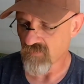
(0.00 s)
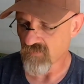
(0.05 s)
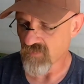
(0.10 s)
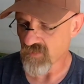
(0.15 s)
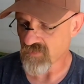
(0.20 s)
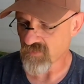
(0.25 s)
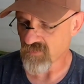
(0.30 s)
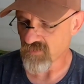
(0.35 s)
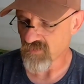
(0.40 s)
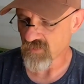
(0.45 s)

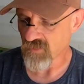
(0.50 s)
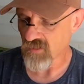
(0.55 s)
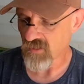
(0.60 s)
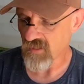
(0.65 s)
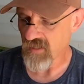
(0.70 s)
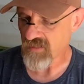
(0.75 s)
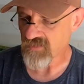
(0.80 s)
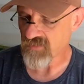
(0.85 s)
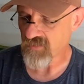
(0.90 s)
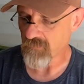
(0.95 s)
This is the
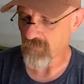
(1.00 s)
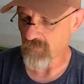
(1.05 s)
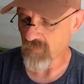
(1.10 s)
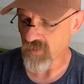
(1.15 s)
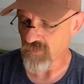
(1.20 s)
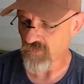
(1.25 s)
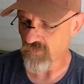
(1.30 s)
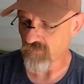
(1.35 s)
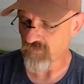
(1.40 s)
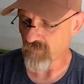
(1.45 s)
classic
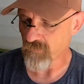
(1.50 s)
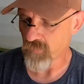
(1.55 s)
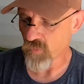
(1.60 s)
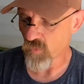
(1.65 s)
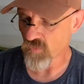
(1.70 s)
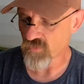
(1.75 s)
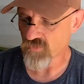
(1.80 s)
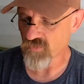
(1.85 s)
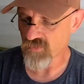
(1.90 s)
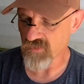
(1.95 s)
meter for
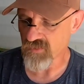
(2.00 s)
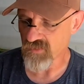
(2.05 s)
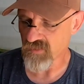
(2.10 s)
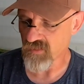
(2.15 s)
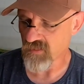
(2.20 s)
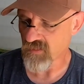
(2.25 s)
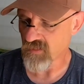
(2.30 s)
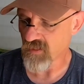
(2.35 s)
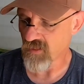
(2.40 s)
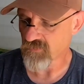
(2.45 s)
portraits and
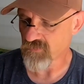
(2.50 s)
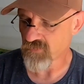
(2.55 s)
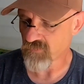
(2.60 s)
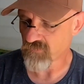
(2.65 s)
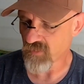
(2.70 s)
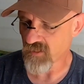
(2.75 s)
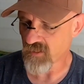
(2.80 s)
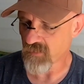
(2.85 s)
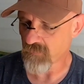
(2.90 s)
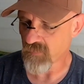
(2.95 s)
is also
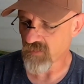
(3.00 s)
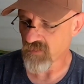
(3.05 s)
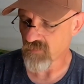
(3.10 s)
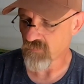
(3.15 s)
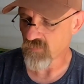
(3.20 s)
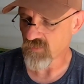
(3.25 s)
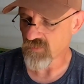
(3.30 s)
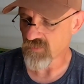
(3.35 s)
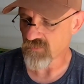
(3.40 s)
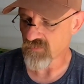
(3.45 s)

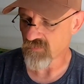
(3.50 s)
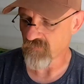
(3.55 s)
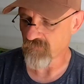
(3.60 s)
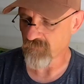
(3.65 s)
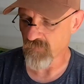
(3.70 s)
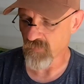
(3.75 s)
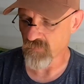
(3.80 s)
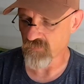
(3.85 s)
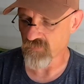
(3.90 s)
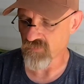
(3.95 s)
recommended when using
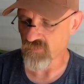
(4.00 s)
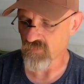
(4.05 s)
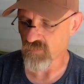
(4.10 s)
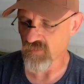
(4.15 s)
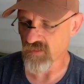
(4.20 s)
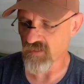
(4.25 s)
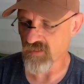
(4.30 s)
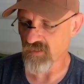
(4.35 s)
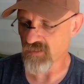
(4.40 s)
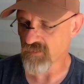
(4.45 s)
filters
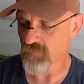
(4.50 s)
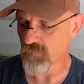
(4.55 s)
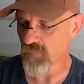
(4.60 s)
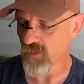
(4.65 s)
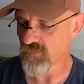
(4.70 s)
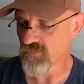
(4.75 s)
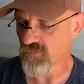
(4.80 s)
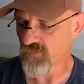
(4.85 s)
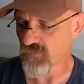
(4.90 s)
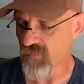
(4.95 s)
with an
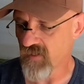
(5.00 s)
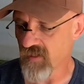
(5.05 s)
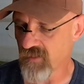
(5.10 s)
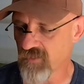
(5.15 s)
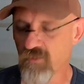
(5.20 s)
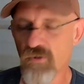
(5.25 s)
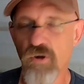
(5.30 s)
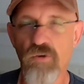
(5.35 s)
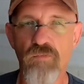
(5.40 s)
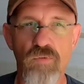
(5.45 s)
exposure
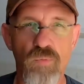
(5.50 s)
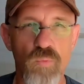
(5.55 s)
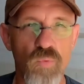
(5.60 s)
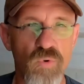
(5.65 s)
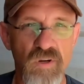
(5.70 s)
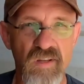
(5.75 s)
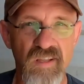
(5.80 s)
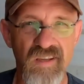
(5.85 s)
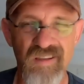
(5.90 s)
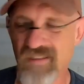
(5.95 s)
factor over
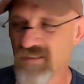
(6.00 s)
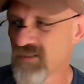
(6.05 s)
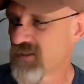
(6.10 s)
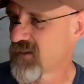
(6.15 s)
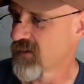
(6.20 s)
1x.